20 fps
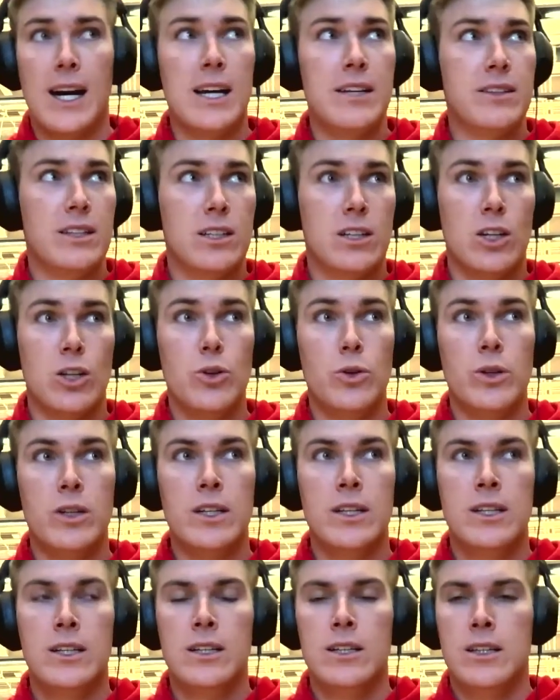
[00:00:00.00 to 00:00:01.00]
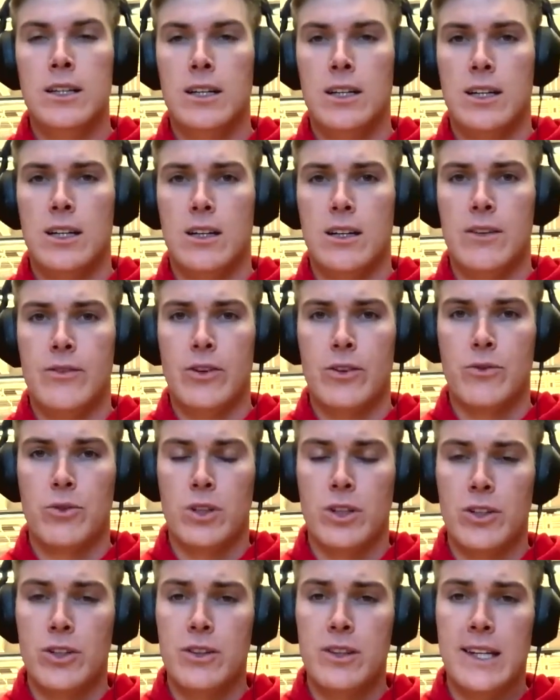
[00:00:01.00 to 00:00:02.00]
And then Luke, I've heard
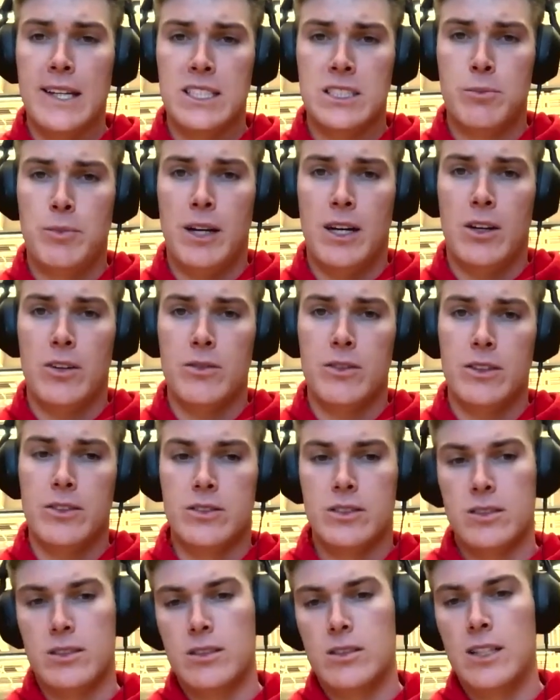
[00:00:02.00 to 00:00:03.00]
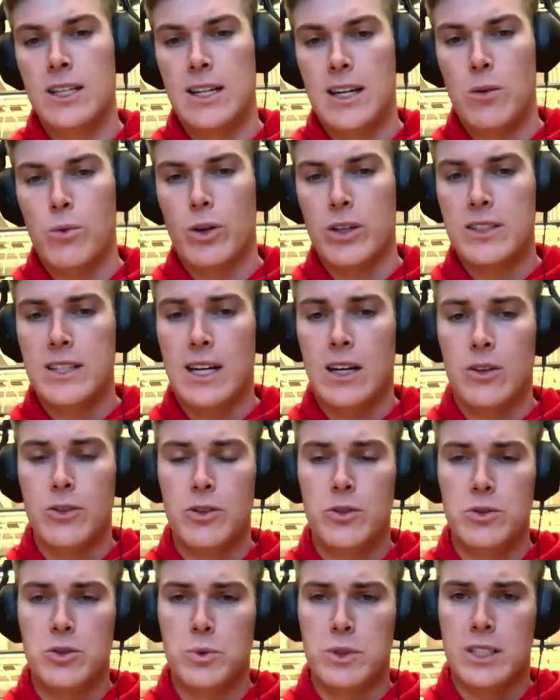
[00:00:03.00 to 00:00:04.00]
really good things about. There's a kid I worked out who
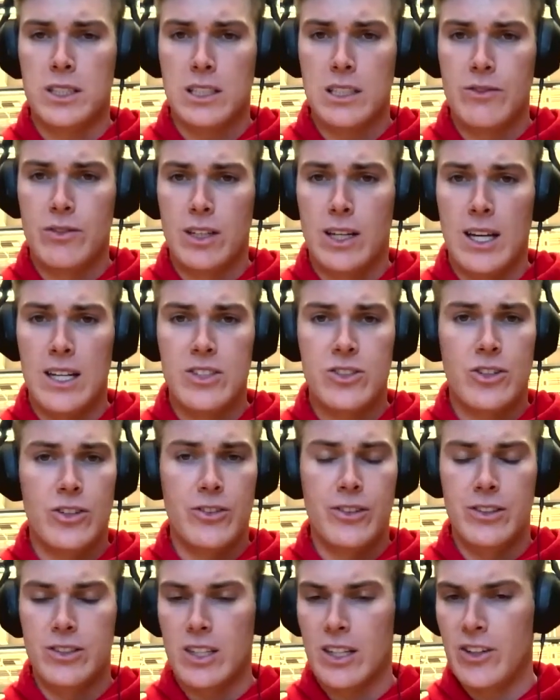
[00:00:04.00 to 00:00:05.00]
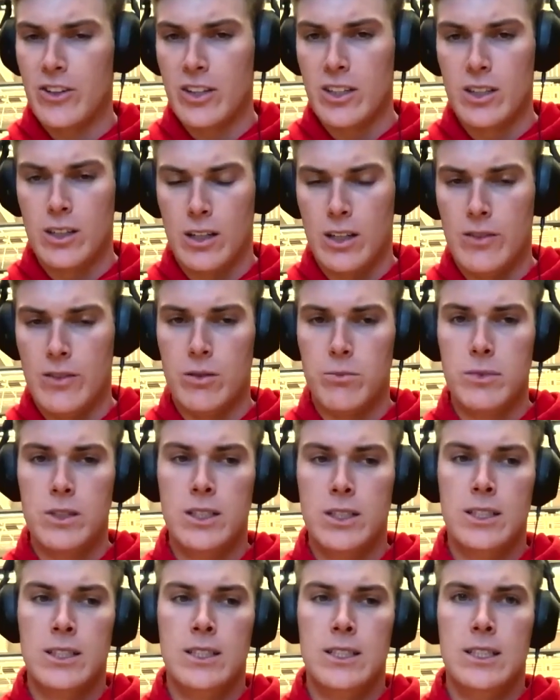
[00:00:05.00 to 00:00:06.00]
was with Fleet last year, and he was like, you're going to love him.
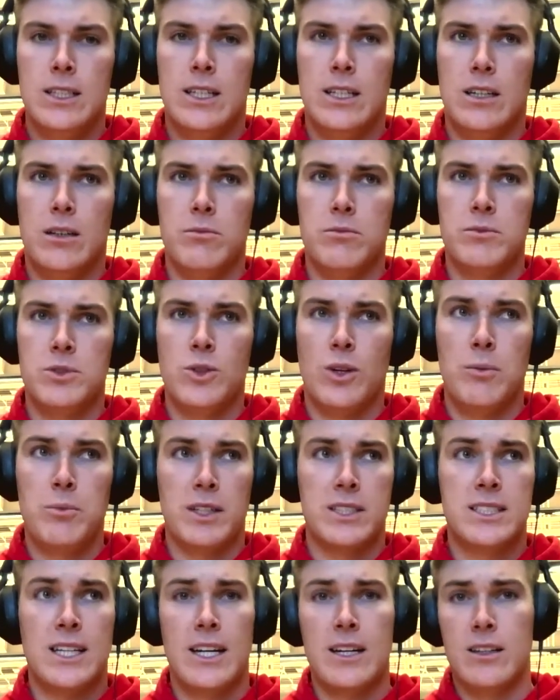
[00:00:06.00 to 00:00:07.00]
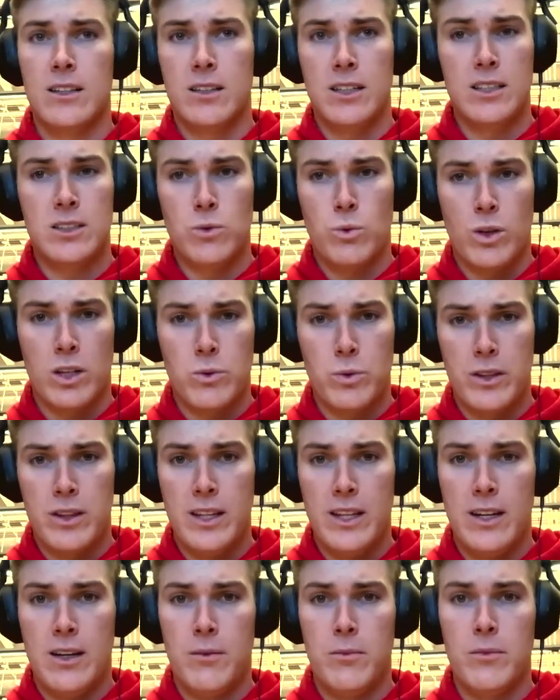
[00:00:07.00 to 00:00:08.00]
So I'm excited to get to work with
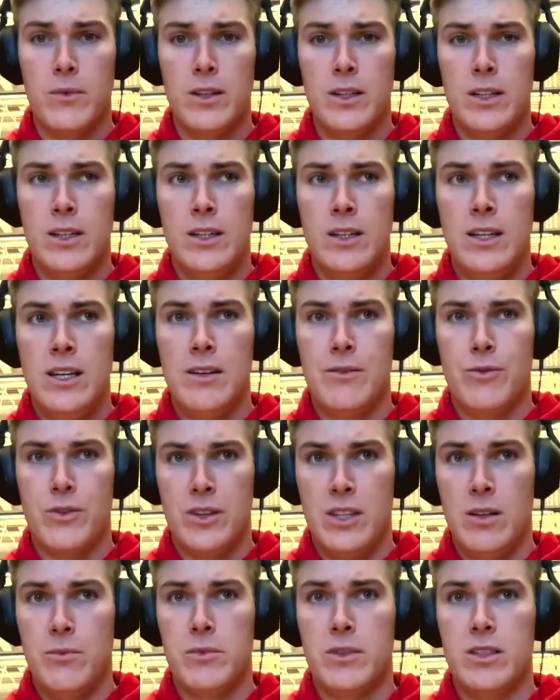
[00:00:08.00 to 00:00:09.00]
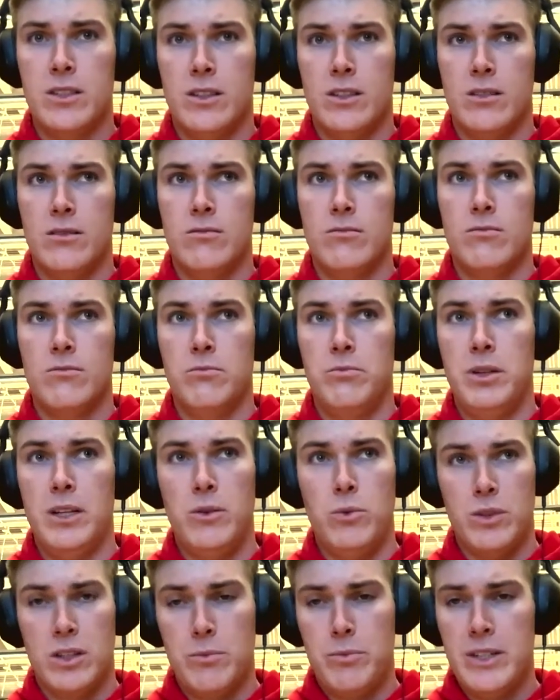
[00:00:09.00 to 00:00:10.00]
them and for them to be
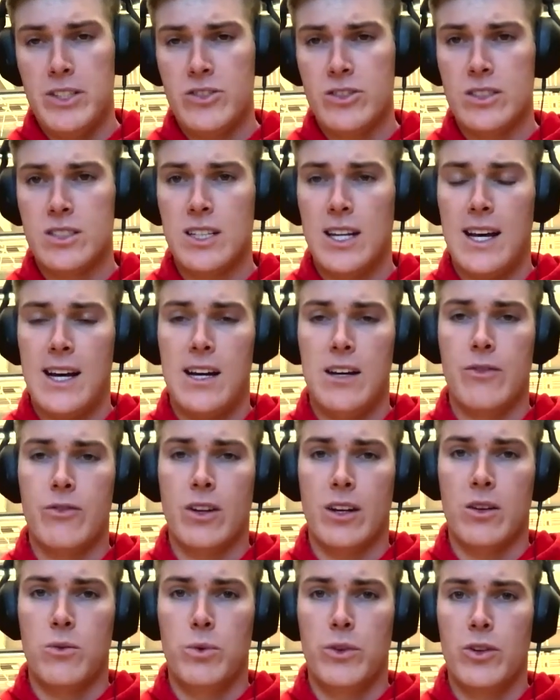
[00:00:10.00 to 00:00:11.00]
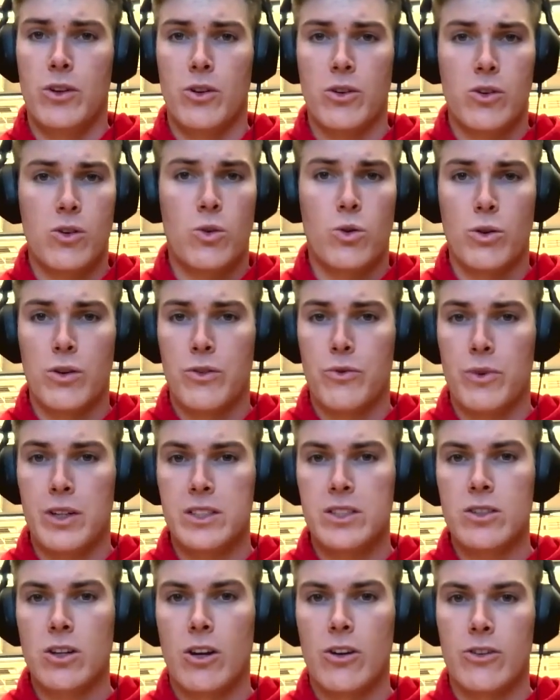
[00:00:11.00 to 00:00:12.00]
with the pitching staff, like with our core three
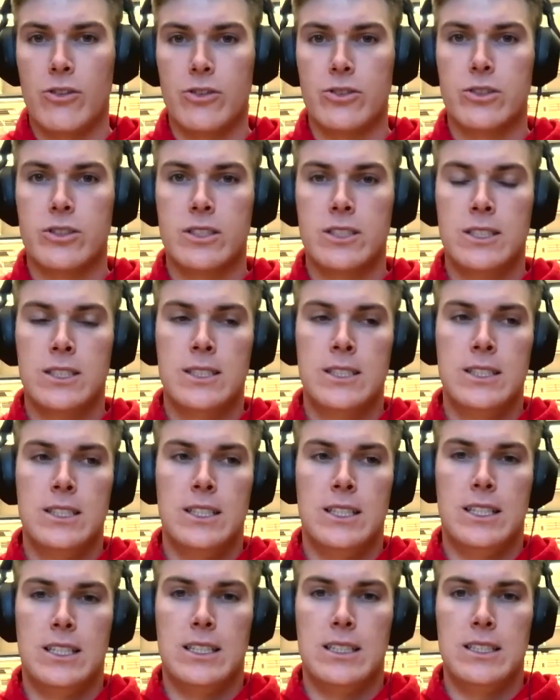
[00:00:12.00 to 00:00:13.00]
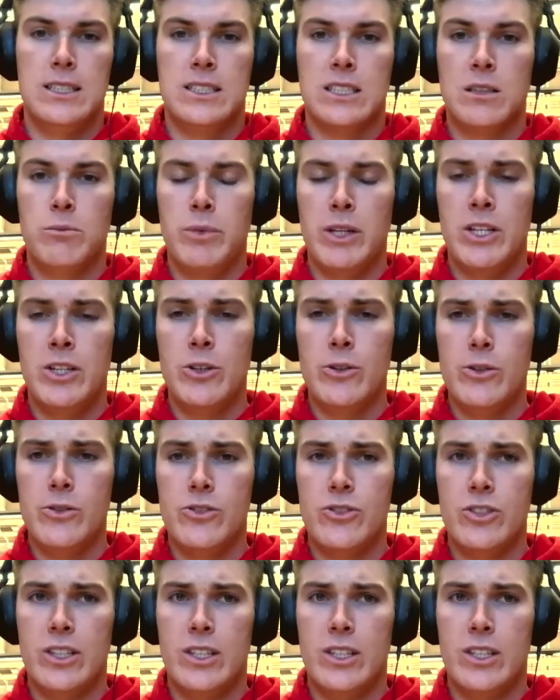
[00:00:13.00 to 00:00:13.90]
starters. It's going to be huge.